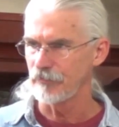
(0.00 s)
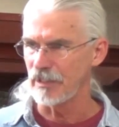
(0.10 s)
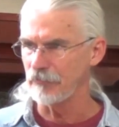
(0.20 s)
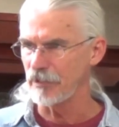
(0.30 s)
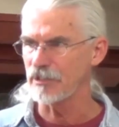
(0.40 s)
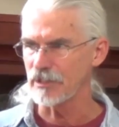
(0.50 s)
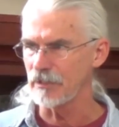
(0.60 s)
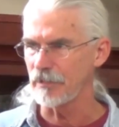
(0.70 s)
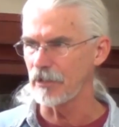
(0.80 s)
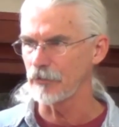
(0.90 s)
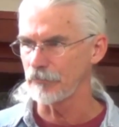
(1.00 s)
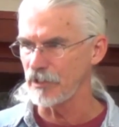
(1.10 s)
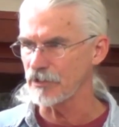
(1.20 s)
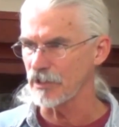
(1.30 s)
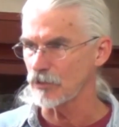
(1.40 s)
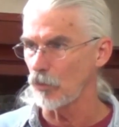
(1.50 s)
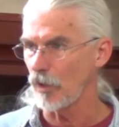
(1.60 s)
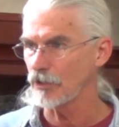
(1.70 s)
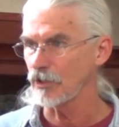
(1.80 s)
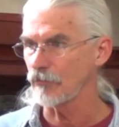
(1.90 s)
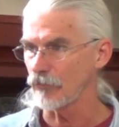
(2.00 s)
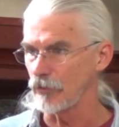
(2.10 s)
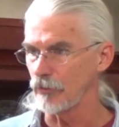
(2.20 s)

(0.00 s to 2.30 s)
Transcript: being busy about your business and watching for